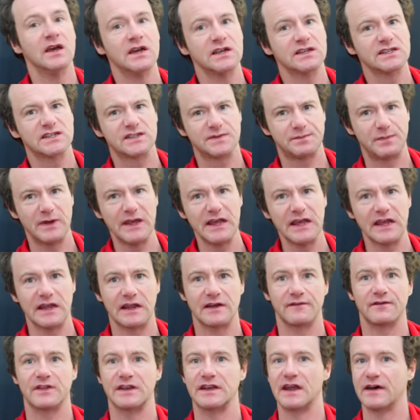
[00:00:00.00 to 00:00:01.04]
Speaking
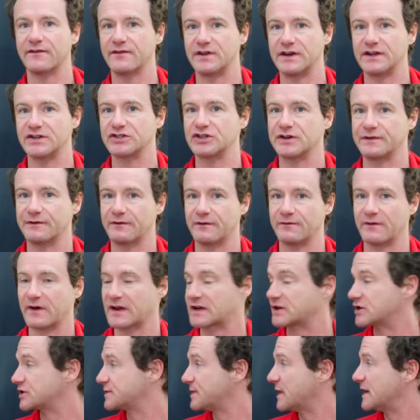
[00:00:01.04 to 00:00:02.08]
of the definition of a
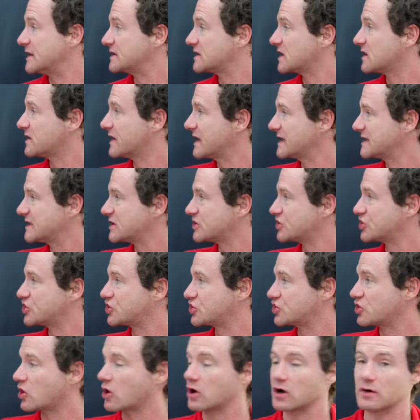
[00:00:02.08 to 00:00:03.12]
vector space, let's
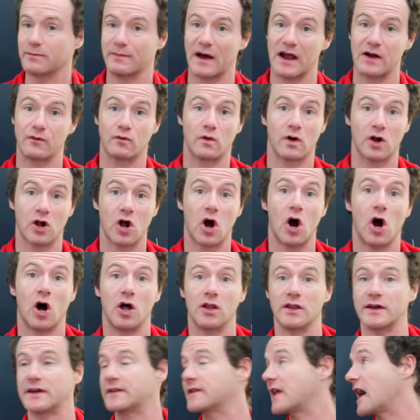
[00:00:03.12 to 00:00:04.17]
start by
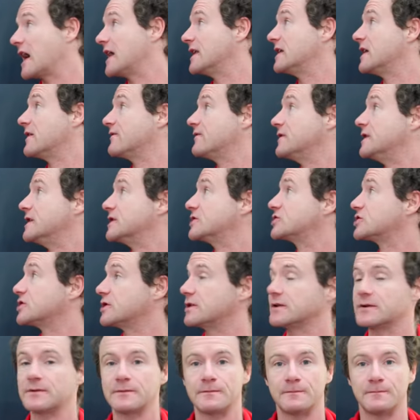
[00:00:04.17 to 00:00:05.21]
recalling that
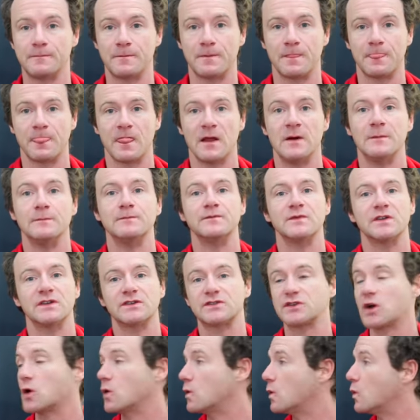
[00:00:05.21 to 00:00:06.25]
definition.
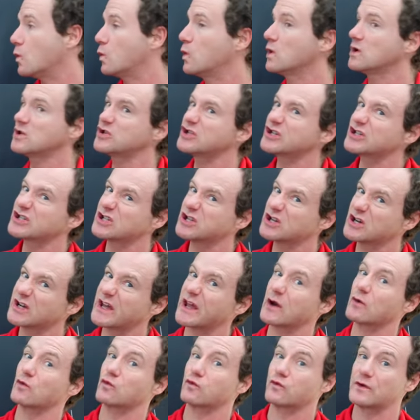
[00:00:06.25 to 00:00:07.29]
So we'll just look
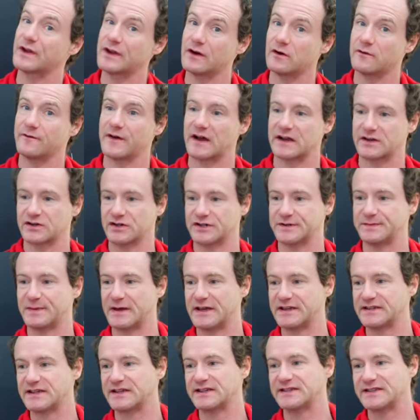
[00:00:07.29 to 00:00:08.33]
at real vector
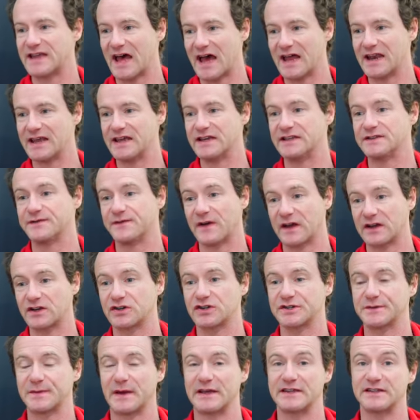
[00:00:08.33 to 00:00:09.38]
spaces, that is
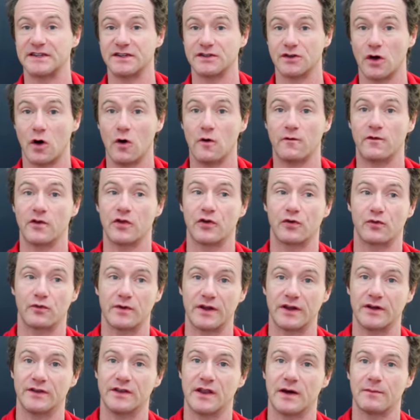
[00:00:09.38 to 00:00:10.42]
vector spaces over the
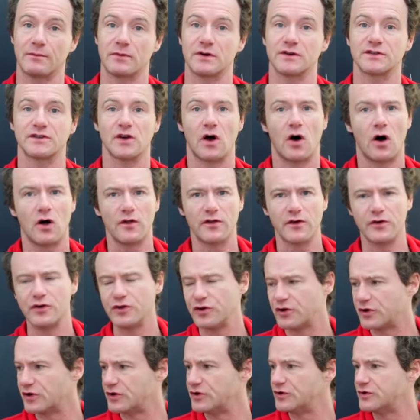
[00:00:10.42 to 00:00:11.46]
real numbers, although
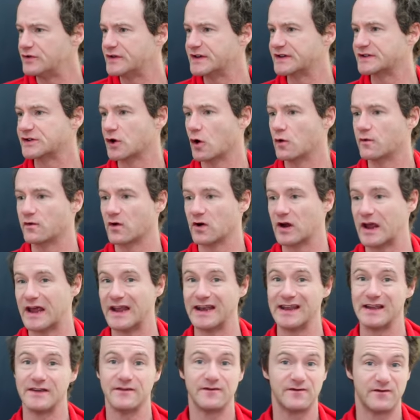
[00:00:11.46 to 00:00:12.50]
you can do this over
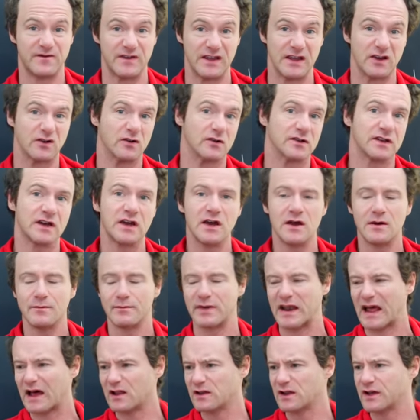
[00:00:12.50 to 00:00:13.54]
any field,
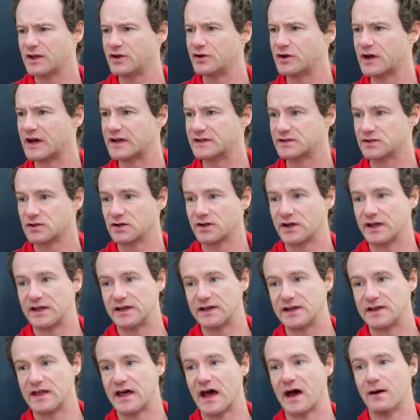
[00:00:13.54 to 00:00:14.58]
but I'll let you guys look
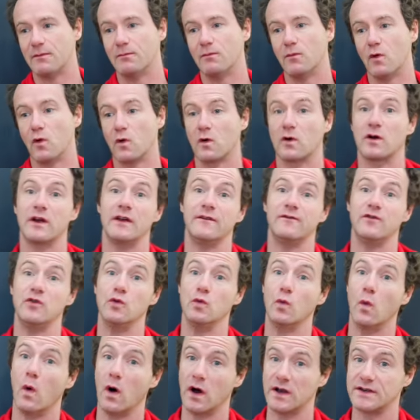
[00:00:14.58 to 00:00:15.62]
into that more if you
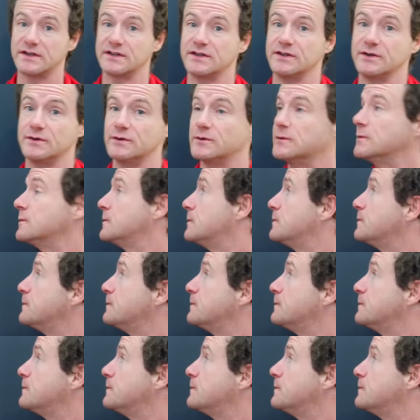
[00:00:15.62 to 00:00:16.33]
want to.